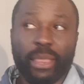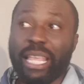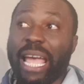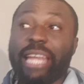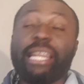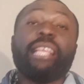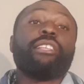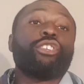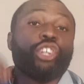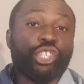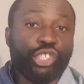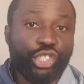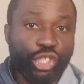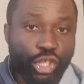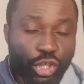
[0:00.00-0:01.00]
and
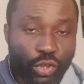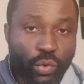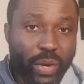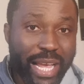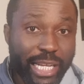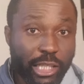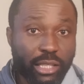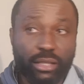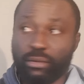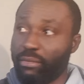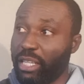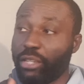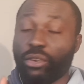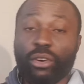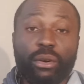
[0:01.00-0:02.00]
continue ex,
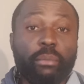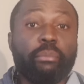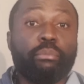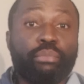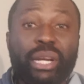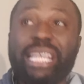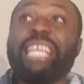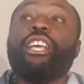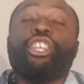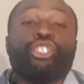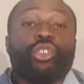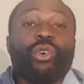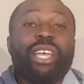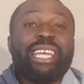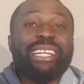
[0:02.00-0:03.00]
you know bringing
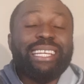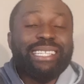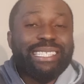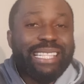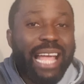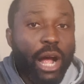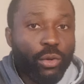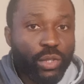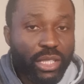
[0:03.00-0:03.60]
so it is now